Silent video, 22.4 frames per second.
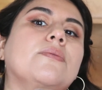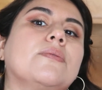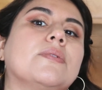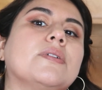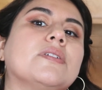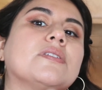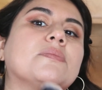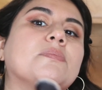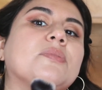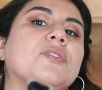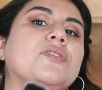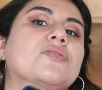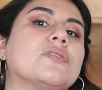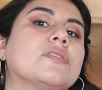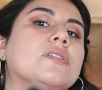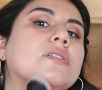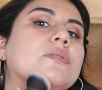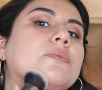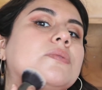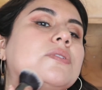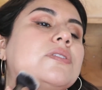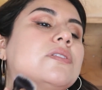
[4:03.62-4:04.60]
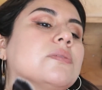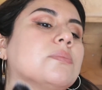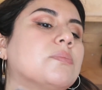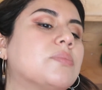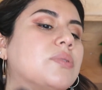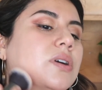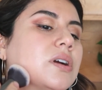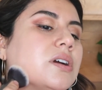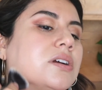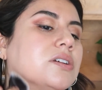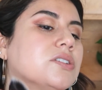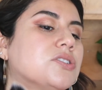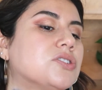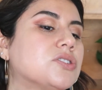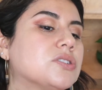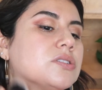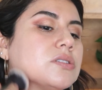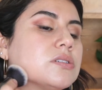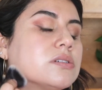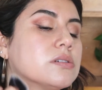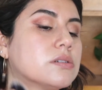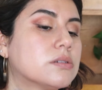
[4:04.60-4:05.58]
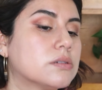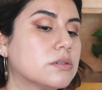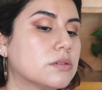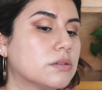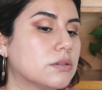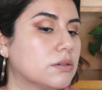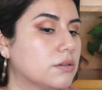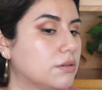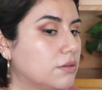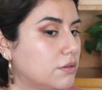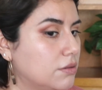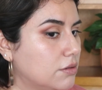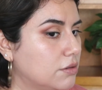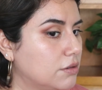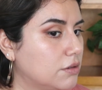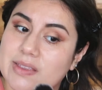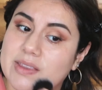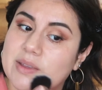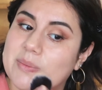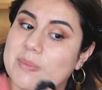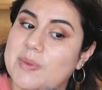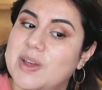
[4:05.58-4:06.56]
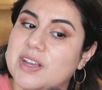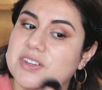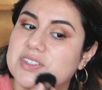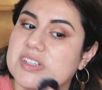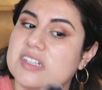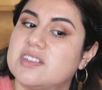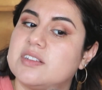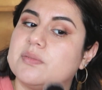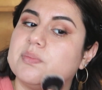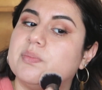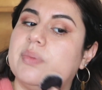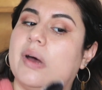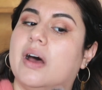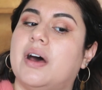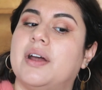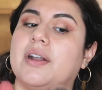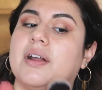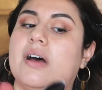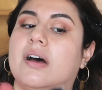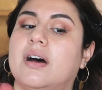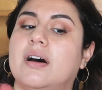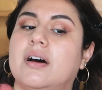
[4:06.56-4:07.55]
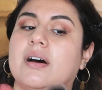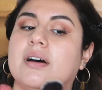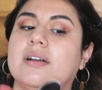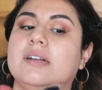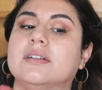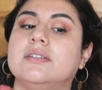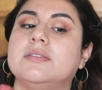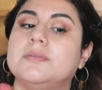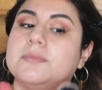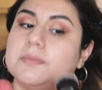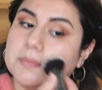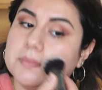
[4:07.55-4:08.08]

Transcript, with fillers: Especially with the brush. The match is spot on.